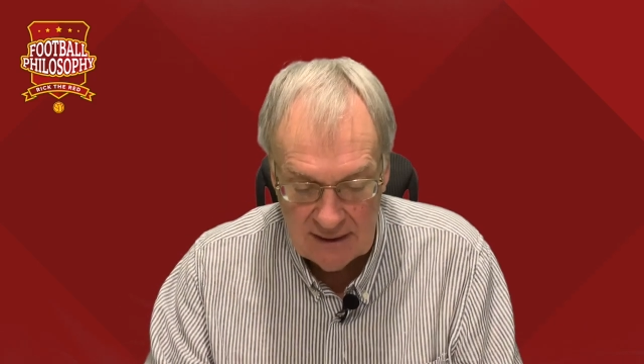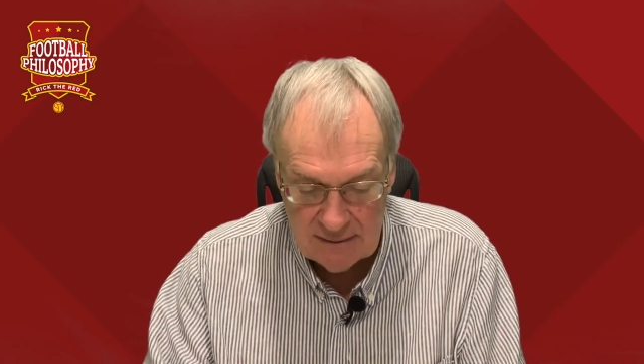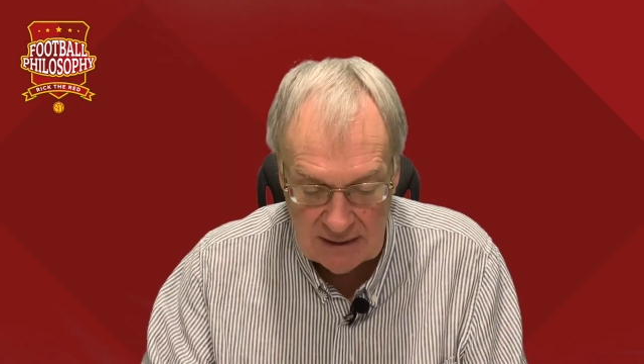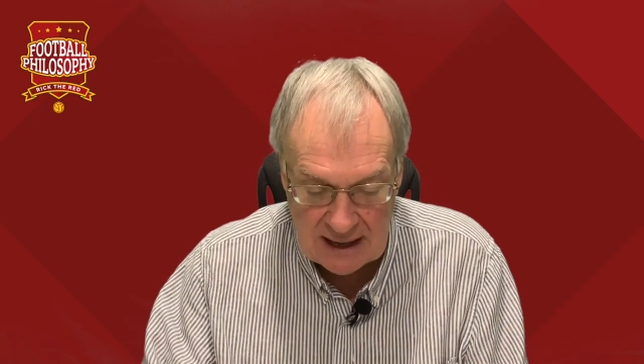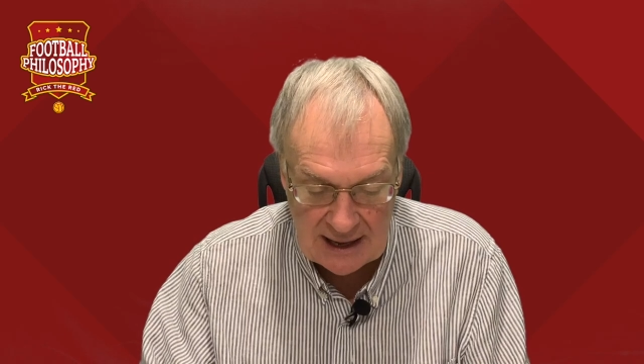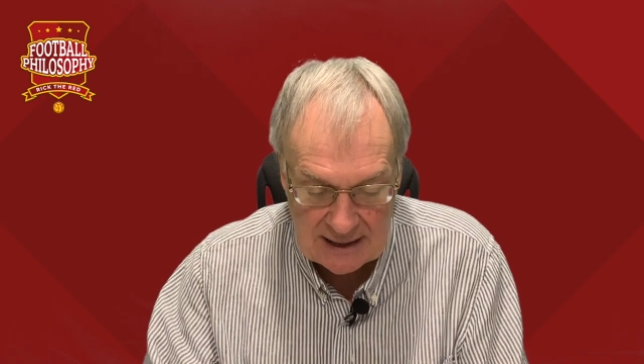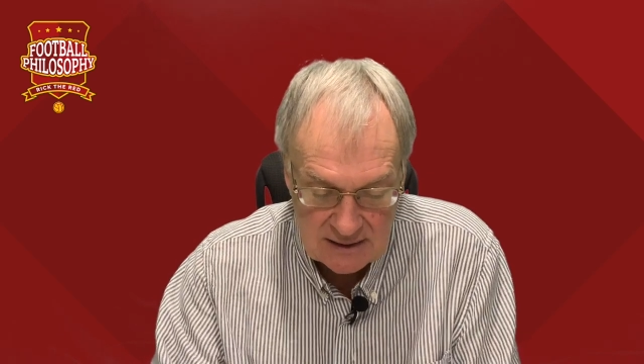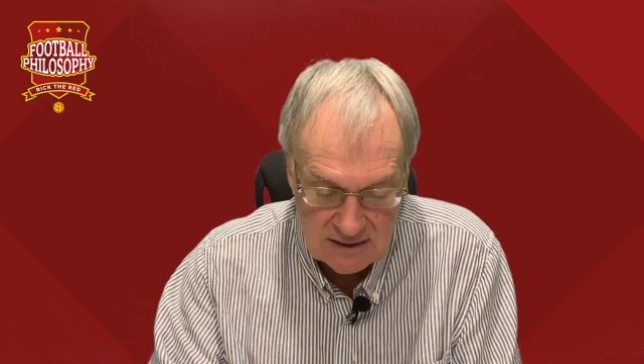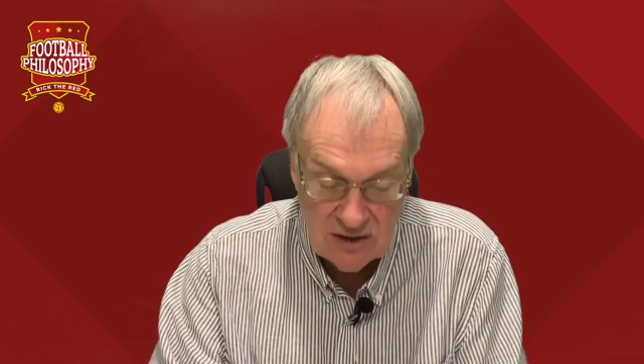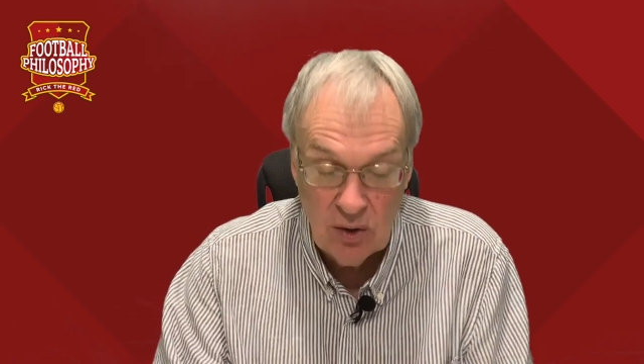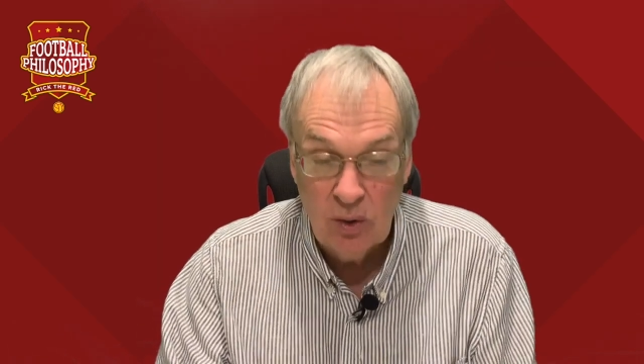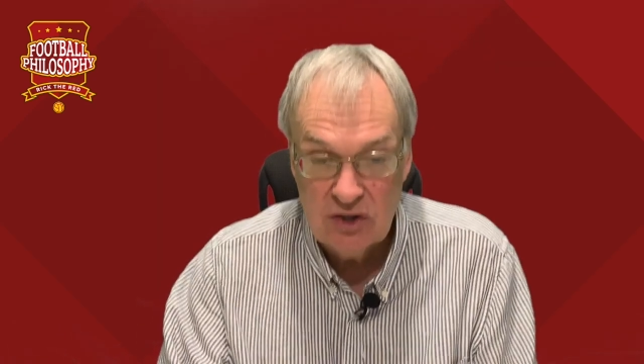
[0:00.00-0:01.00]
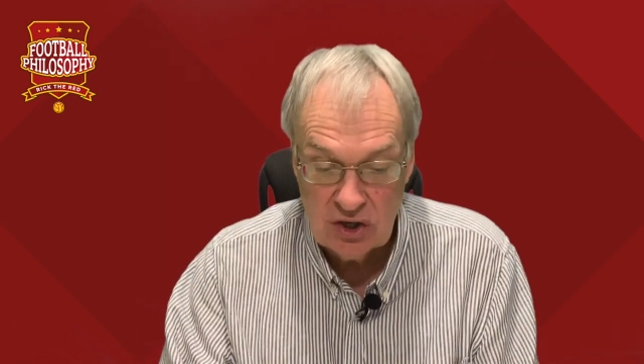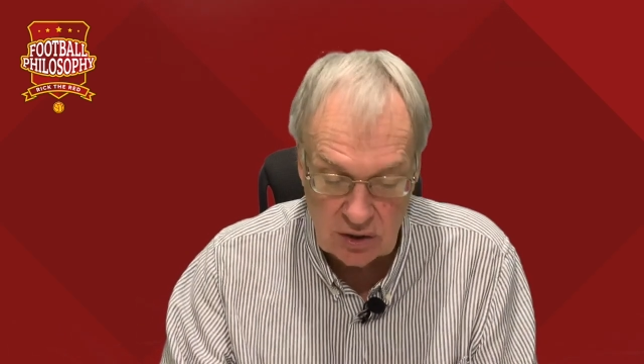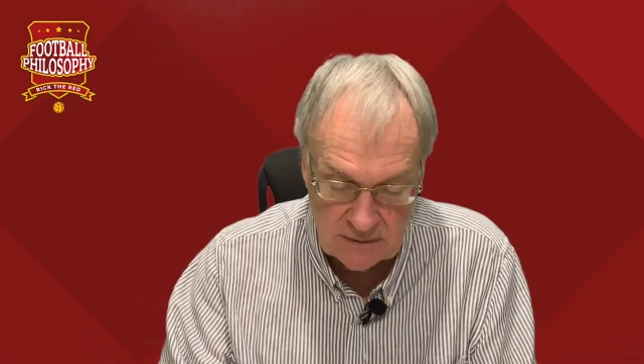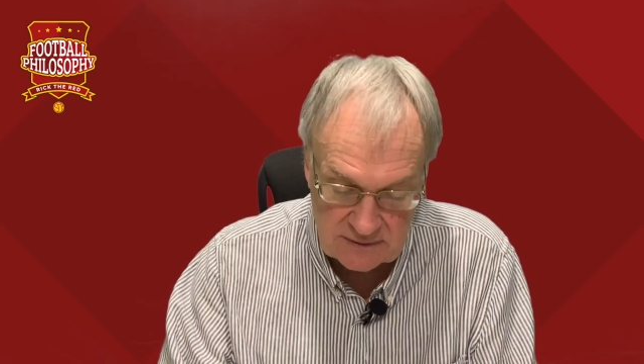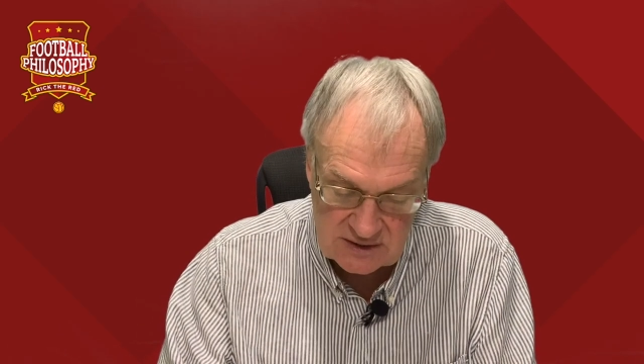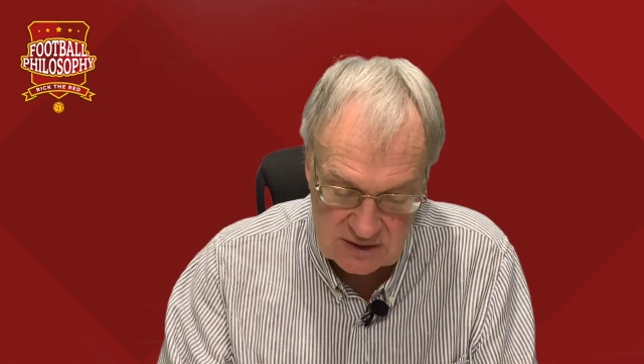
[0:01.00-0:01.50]

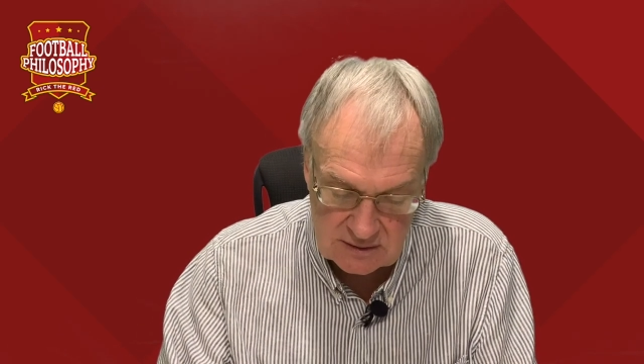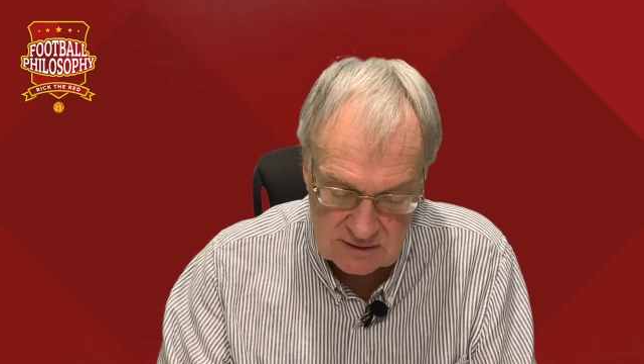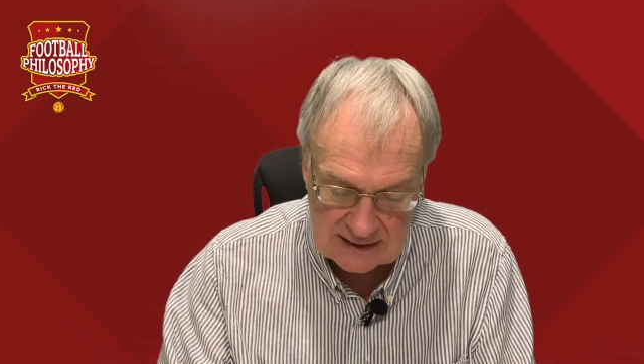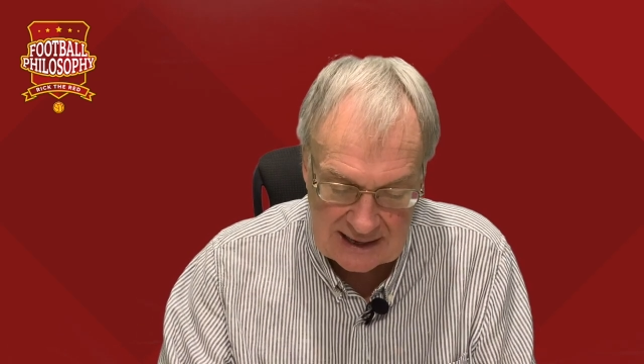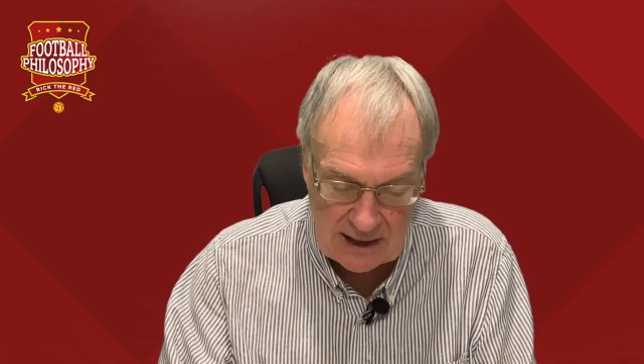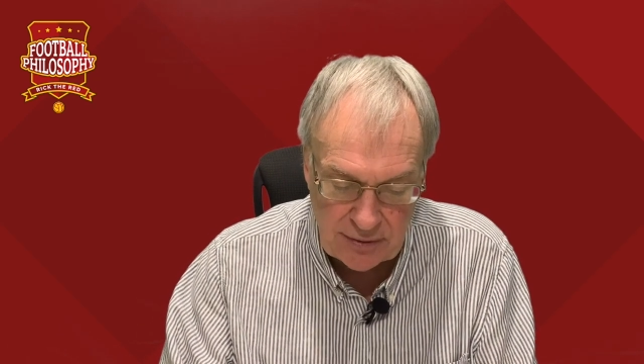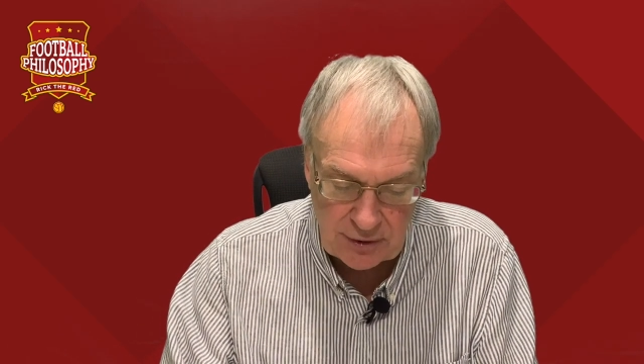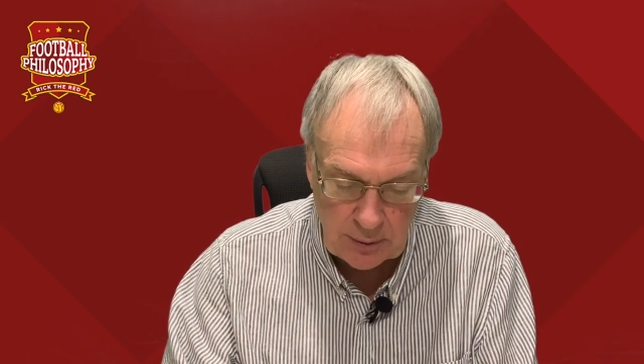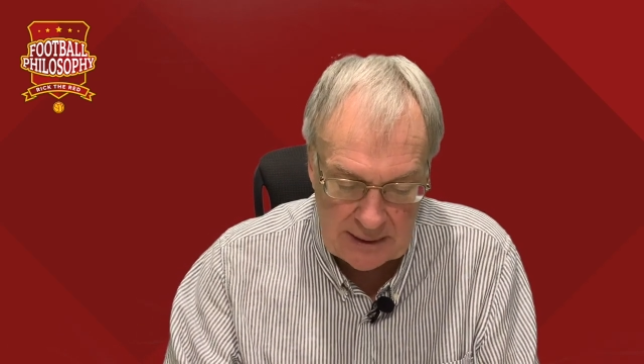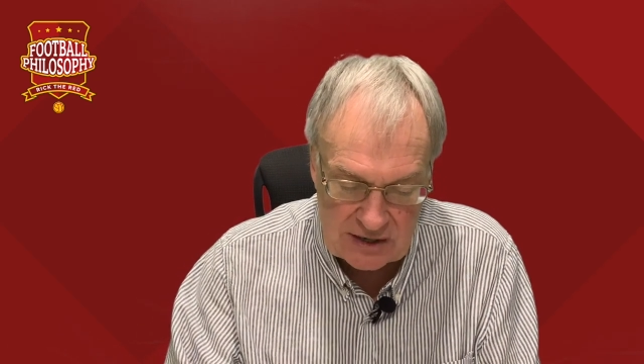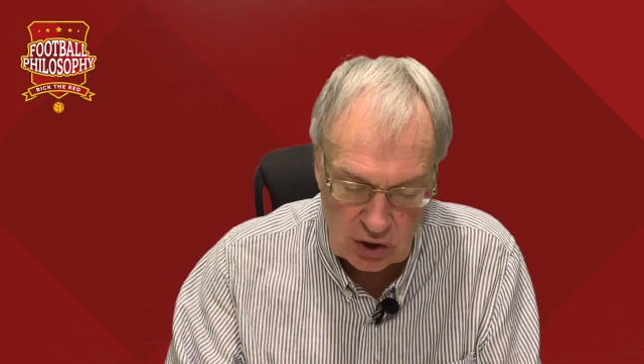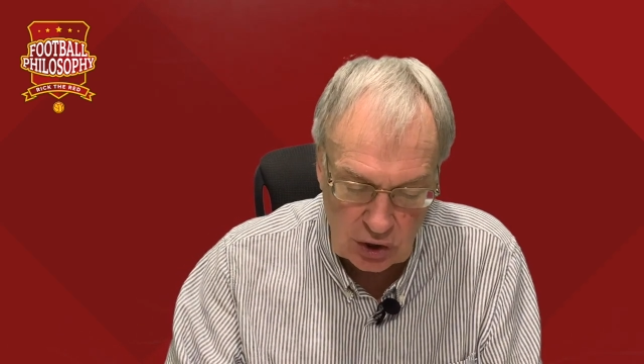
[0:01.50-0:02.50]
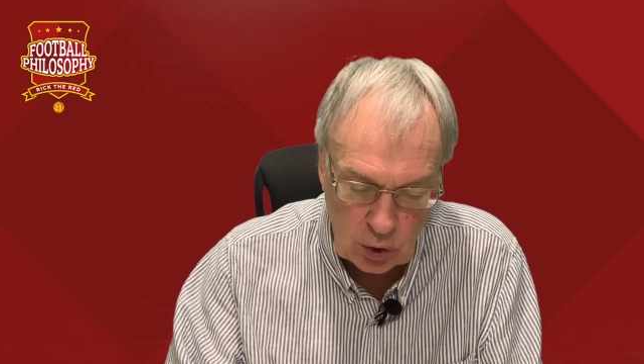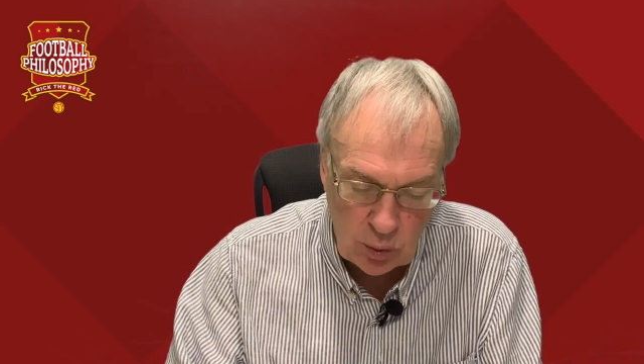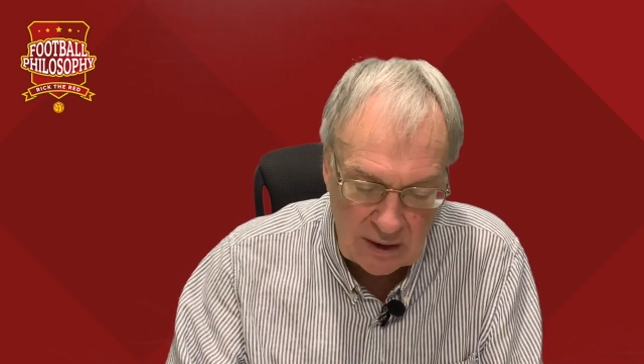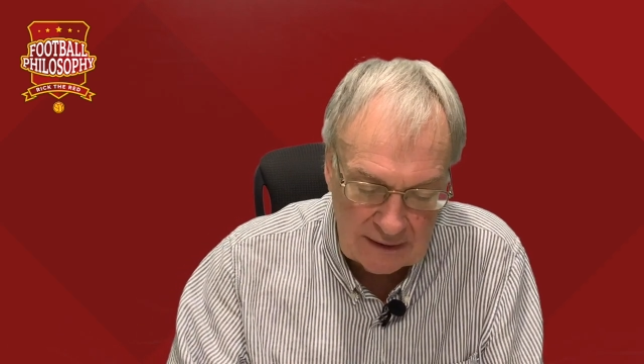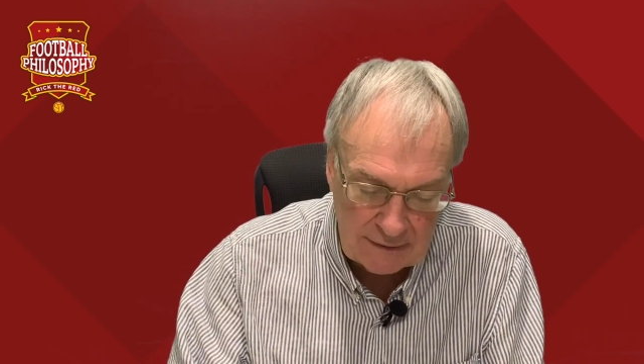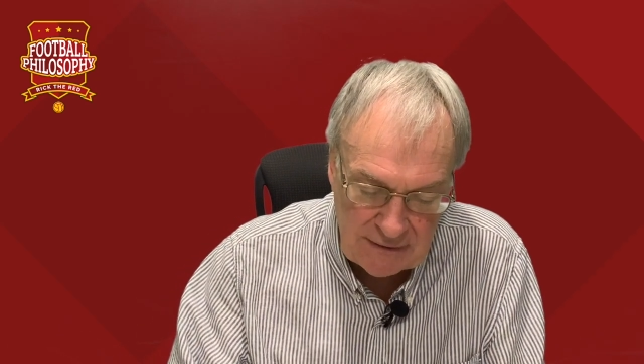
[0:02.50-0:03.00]
to get through into the
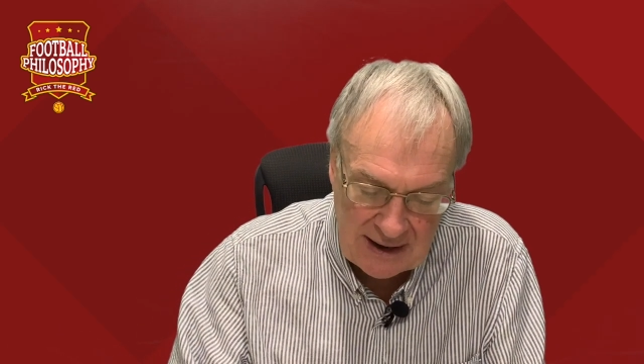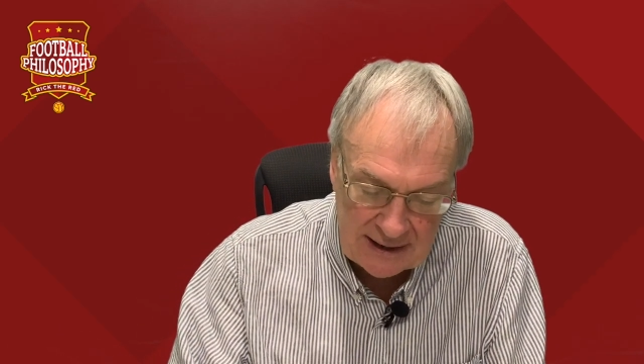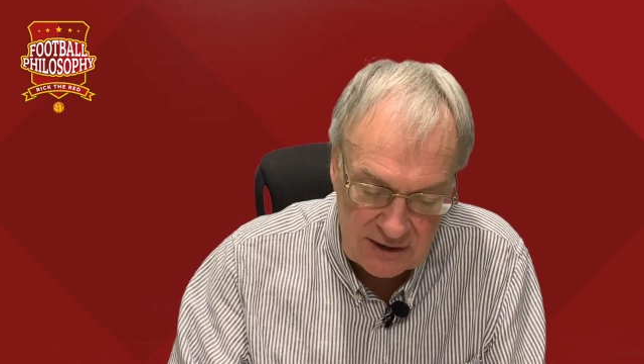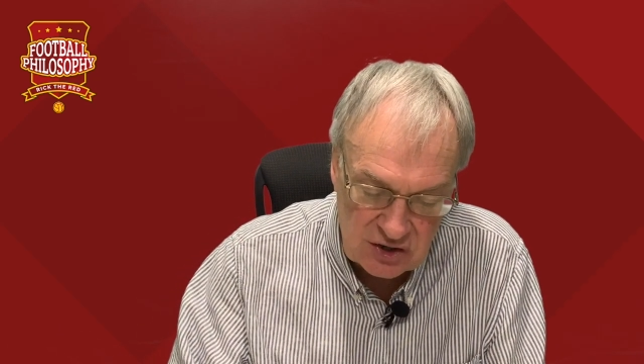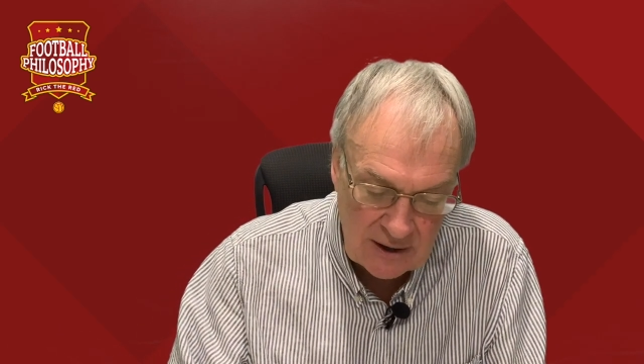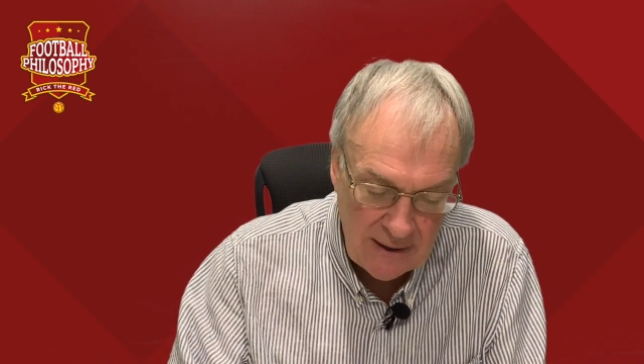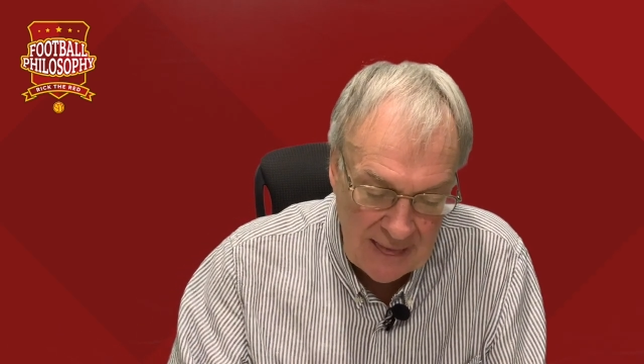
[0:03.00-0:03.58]
qualifiers.